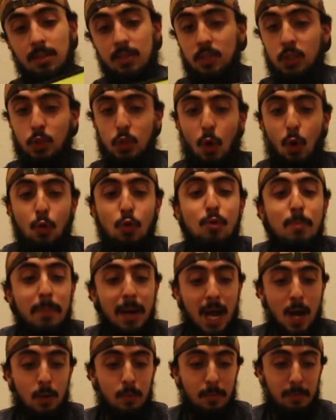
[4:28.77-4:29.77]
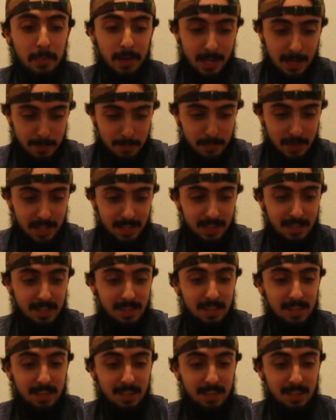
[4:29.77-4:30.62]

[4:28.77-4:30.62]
solar power, baby.